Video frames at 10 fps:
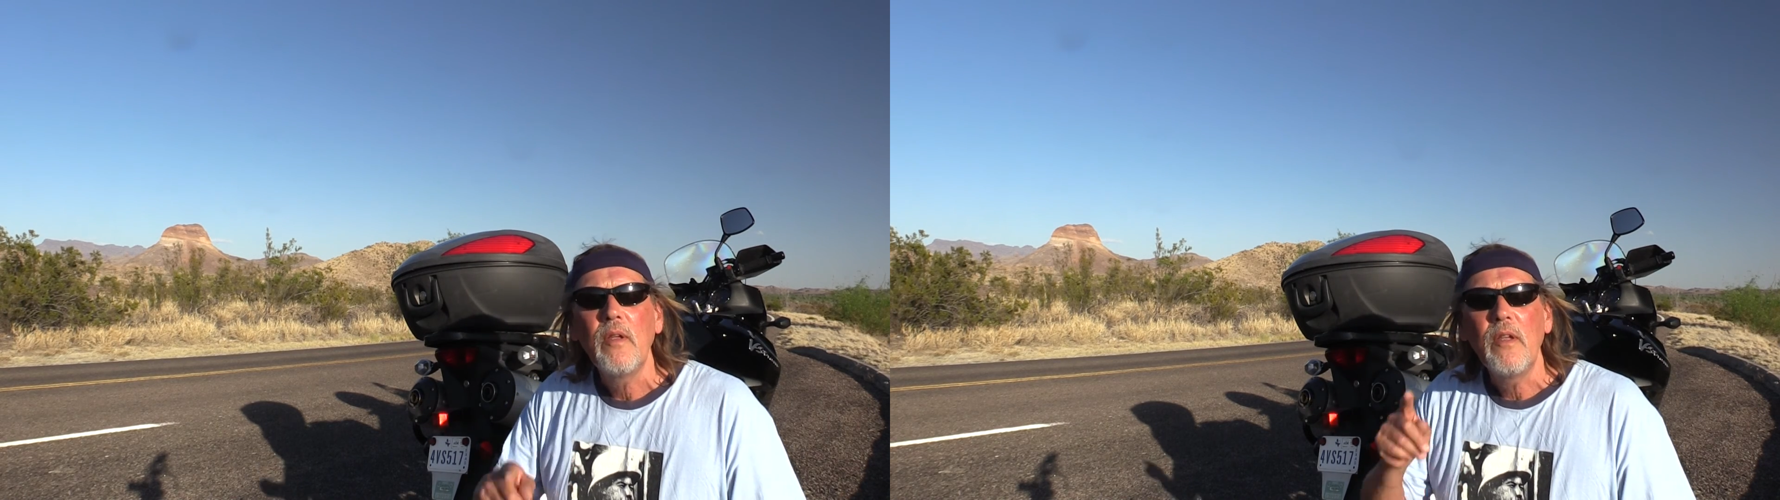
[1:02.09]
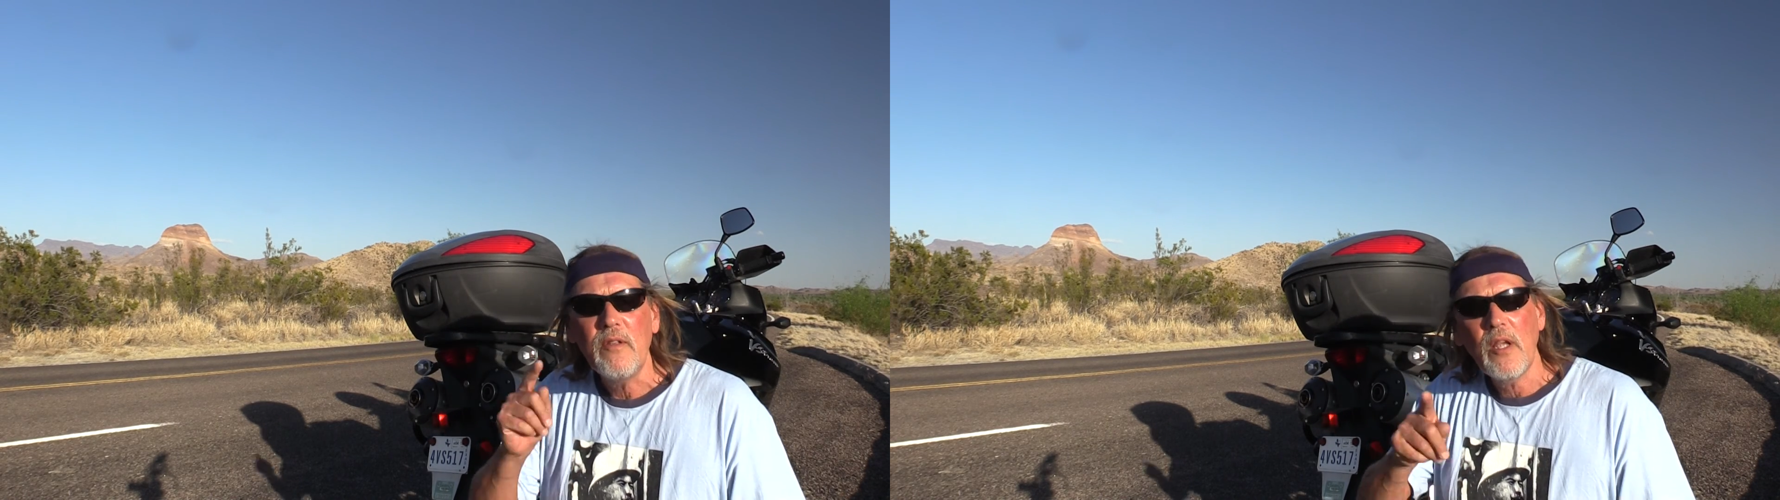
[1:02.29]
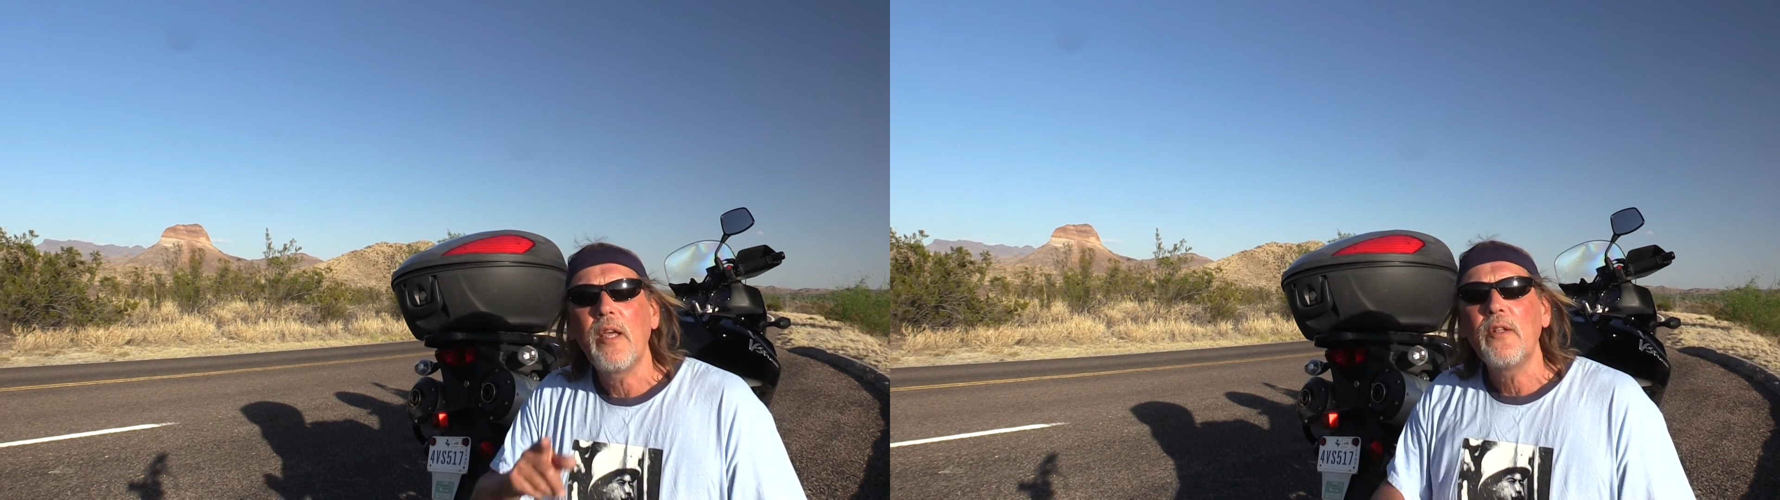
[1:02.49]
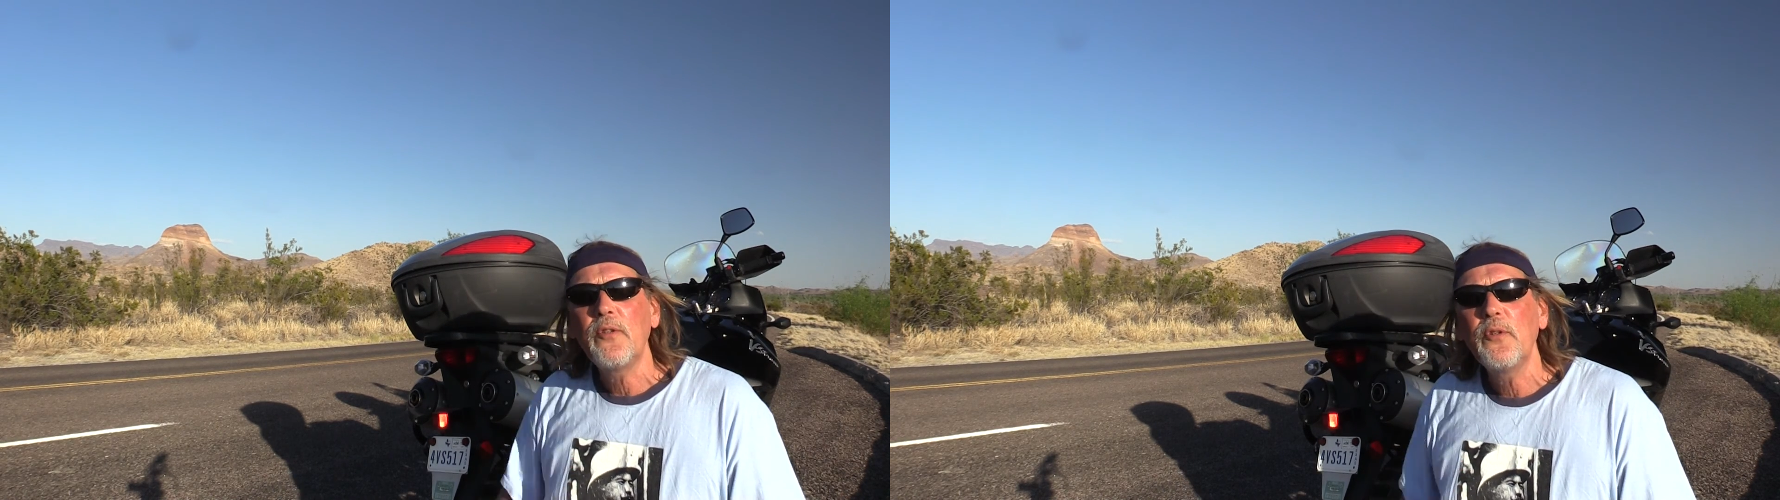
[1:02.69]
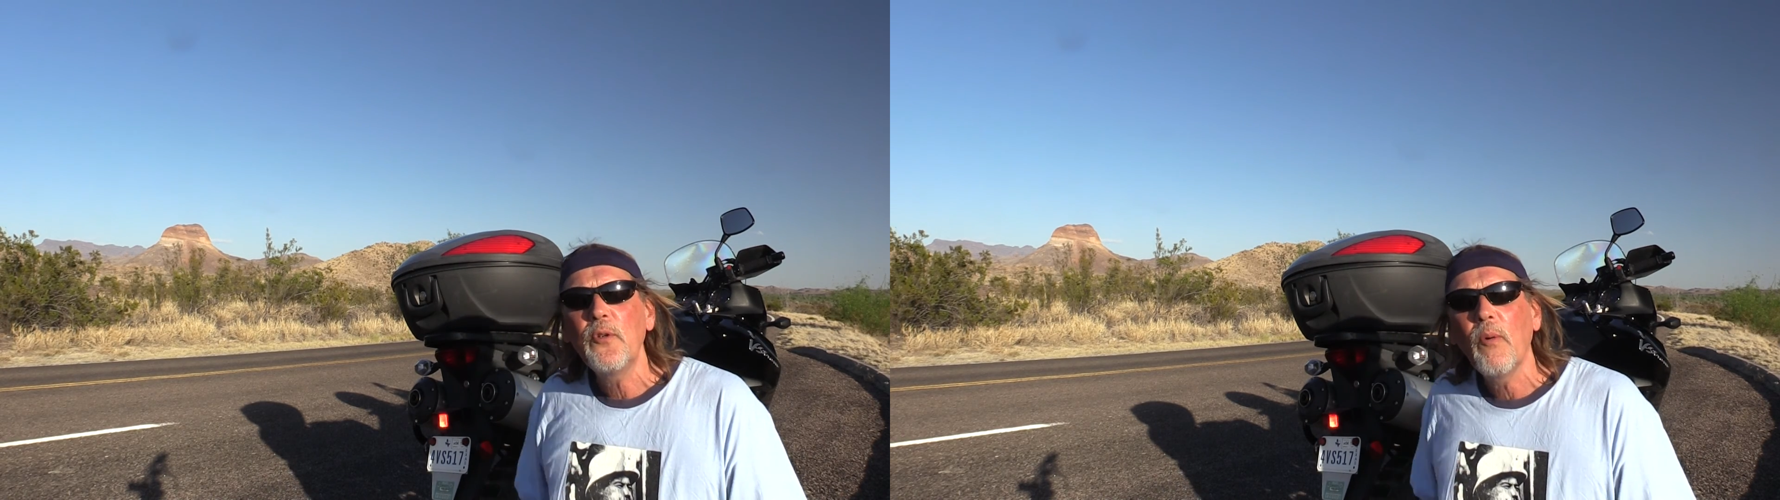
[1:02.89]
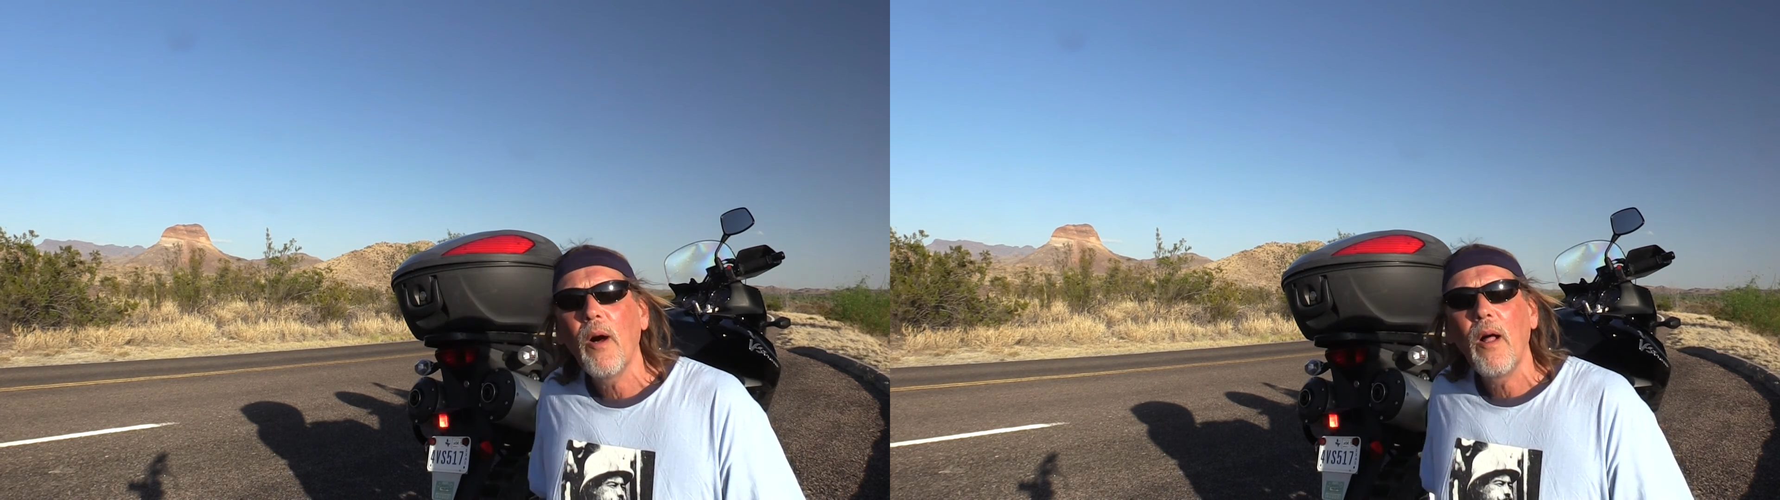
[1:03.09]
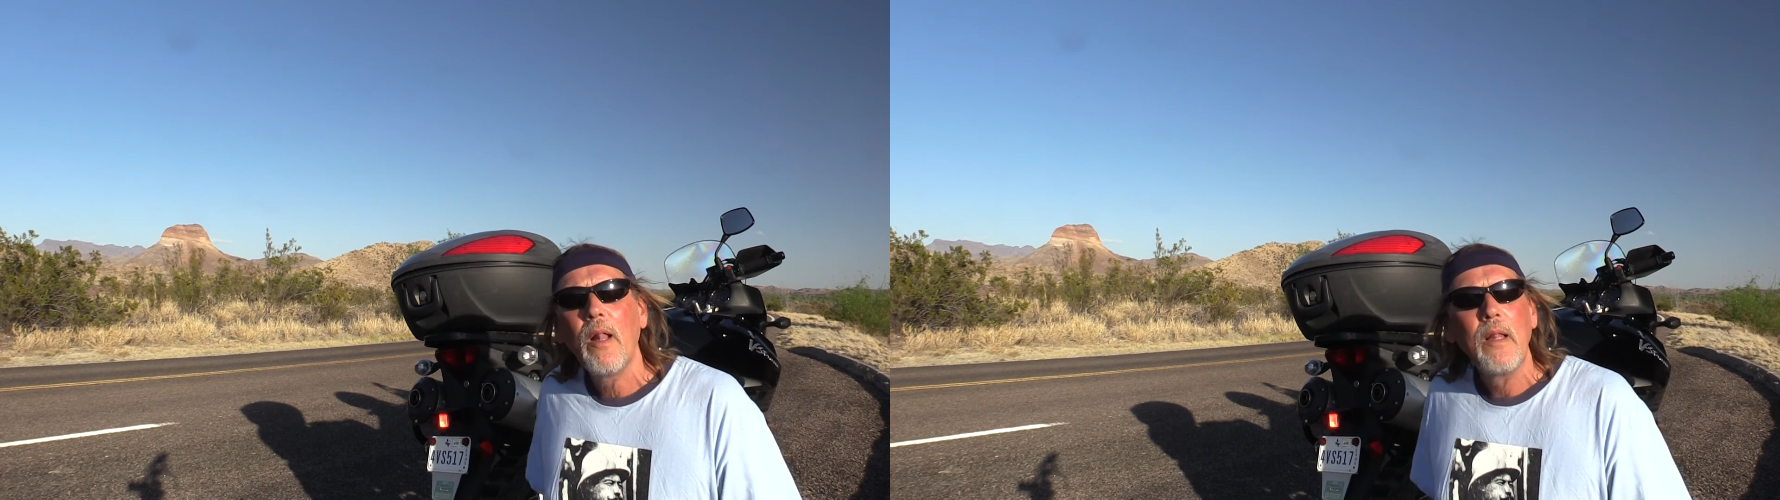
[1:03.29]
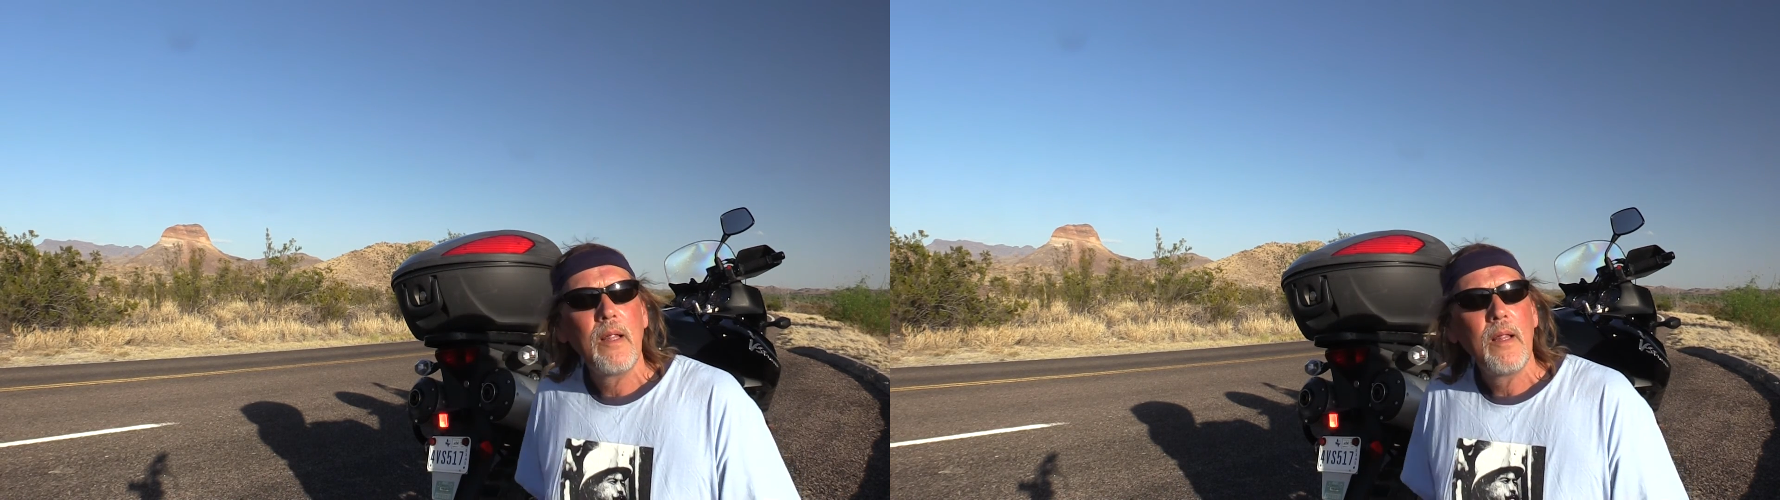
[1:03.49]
entitled to a wall.